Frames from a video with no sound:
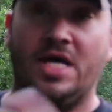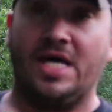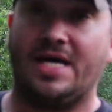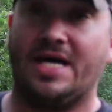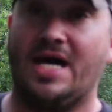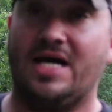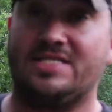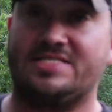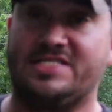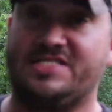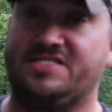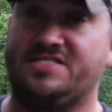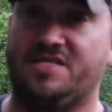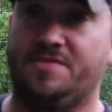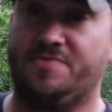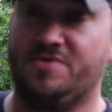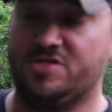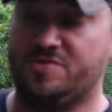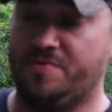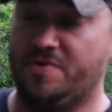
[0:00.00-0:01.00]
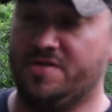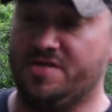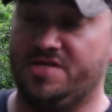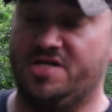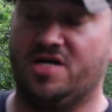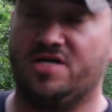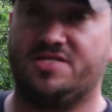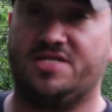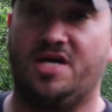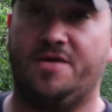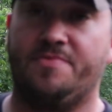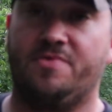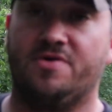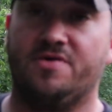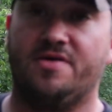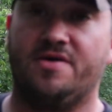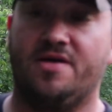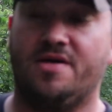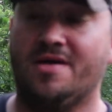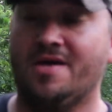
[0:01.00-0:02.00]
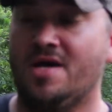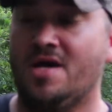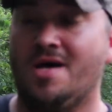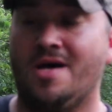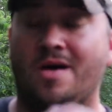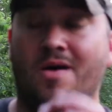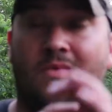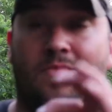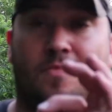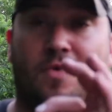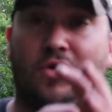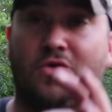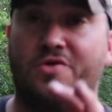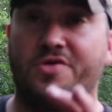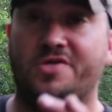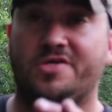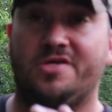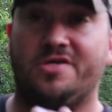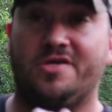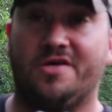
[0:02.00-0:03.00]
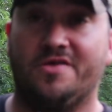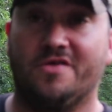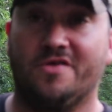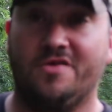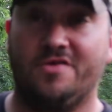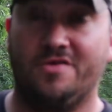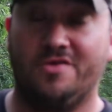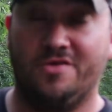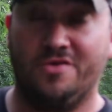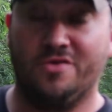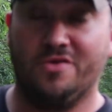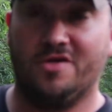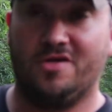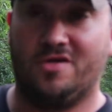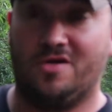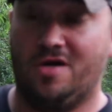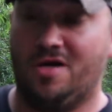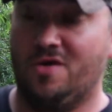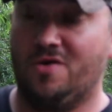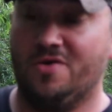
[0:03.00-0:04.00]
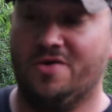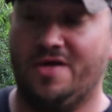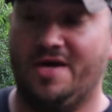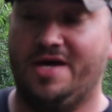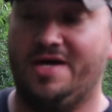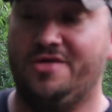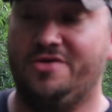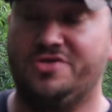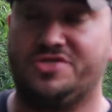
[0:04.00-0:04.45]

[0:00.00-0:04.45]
Guys, it's simple as putting duct tape on there, poking in another new little hole, and